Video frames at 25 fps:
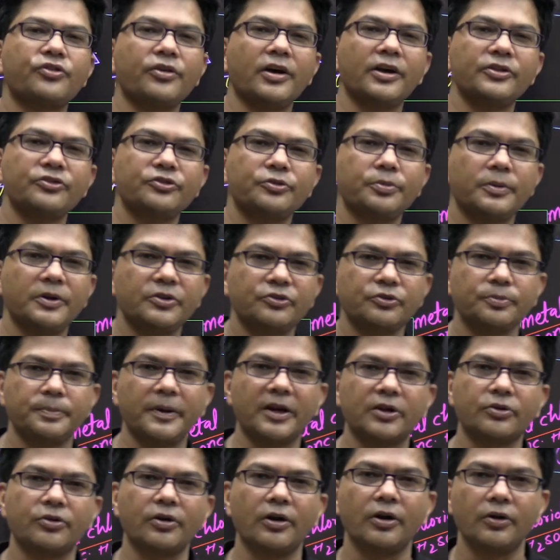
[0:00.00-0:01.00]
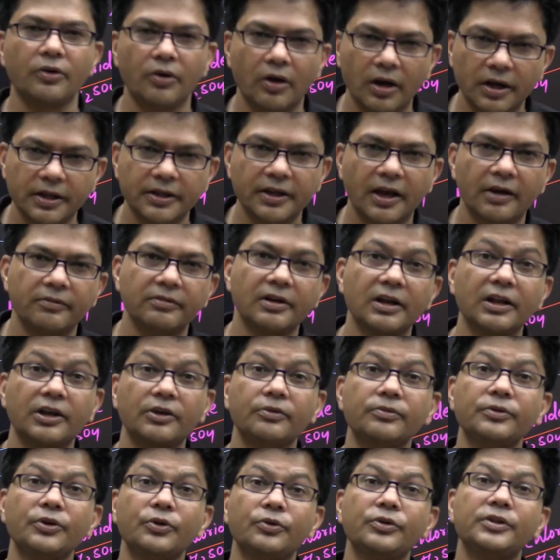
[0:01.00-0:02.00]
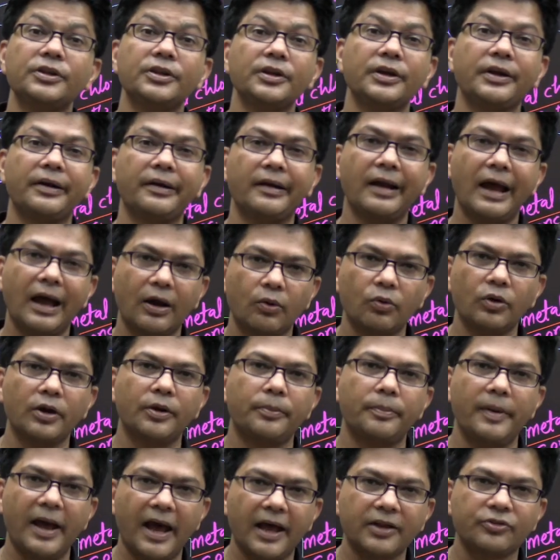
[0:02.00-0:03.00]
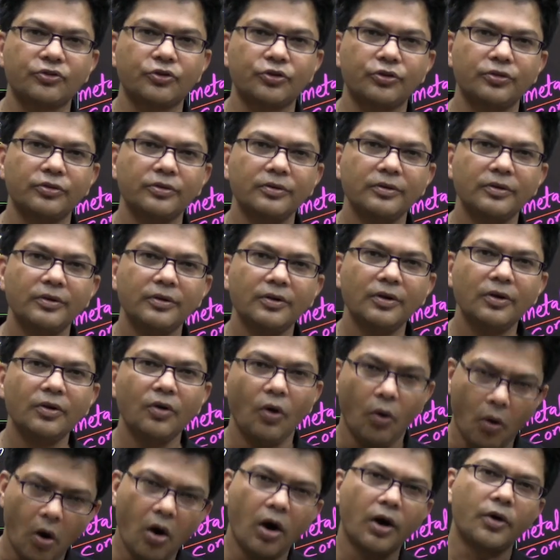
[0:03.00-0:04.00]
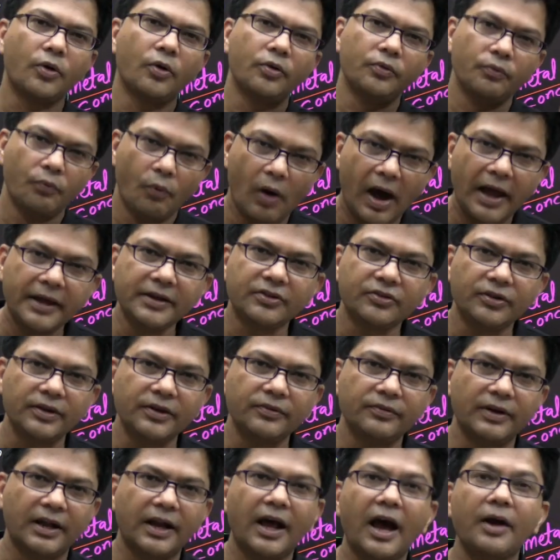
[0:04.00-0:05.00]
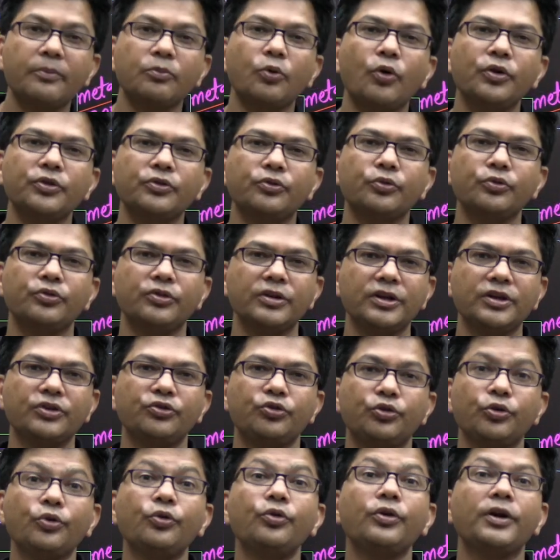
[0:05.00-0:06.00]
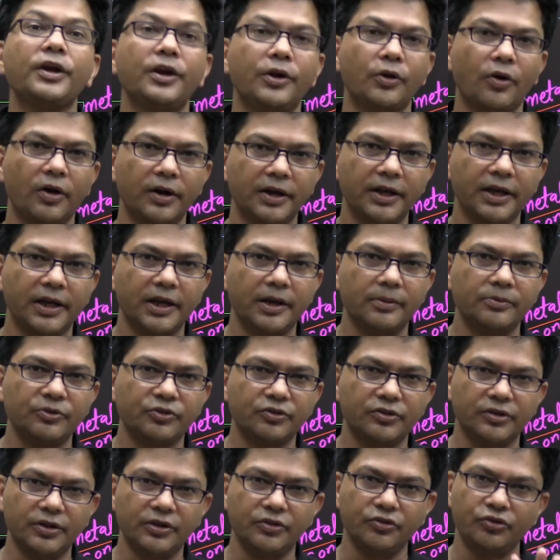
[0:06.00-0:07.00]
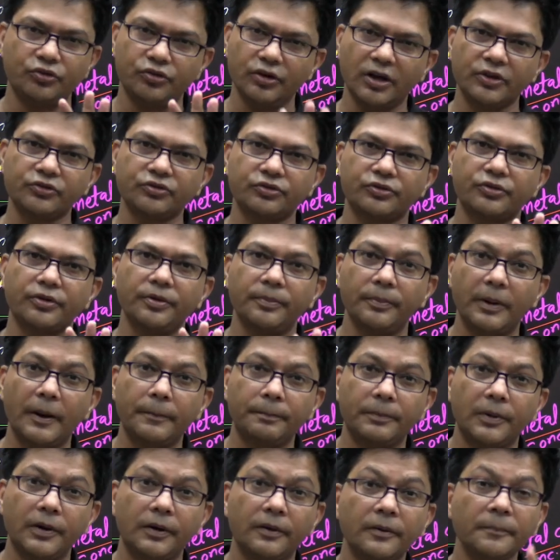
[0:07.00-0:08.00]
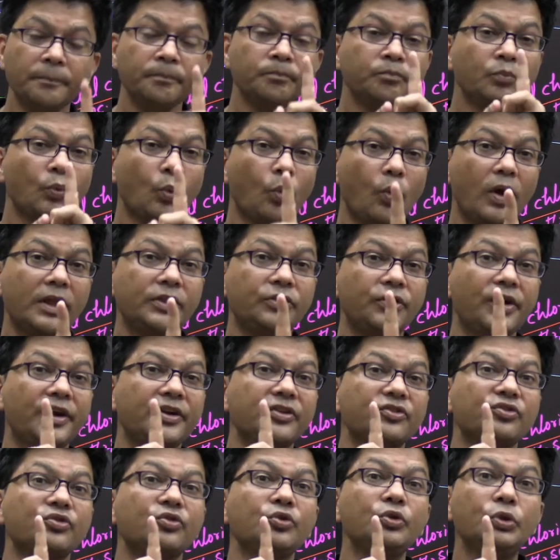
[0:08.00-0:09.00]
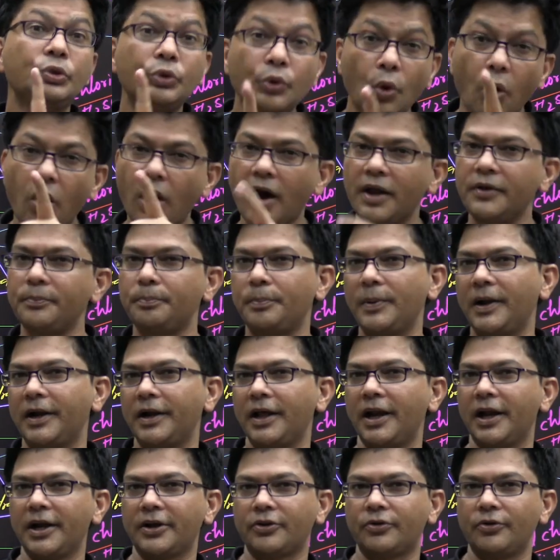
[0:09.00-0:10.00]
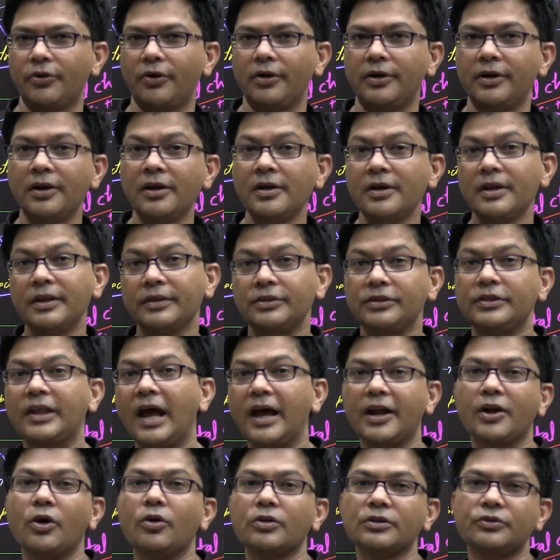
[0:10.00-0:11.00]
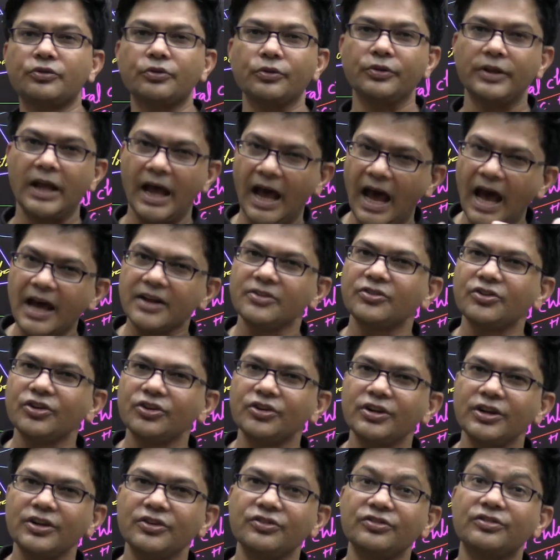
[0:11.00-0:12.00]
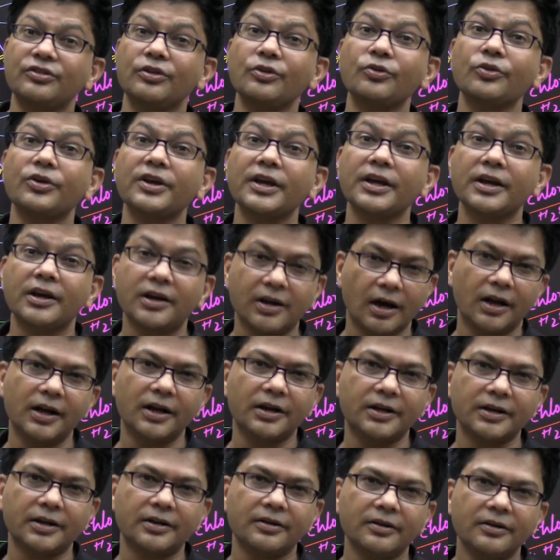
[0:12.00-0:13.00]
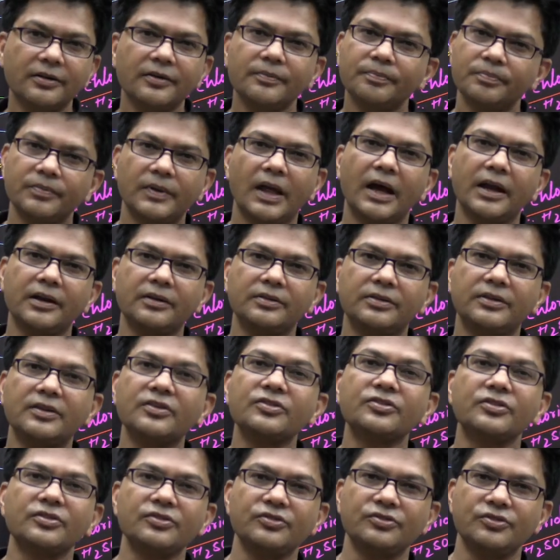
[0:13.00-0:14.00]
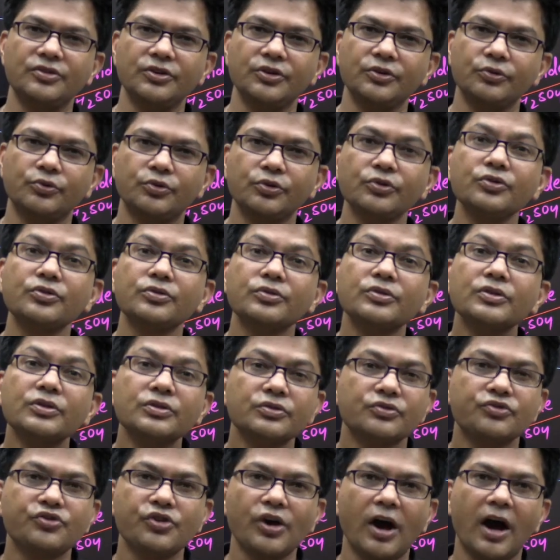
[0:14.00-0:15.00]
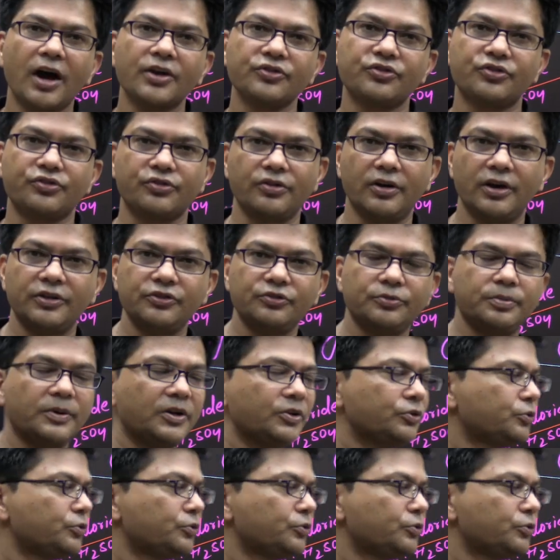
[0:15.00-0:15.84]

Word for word: transfer spectra knowledge I will give you in the regular batch or on YT when I am going to teach you ionic chemistry. Just remember, when there is no unpaired electron, then also the entity is looking colored, then this is due to charge transfer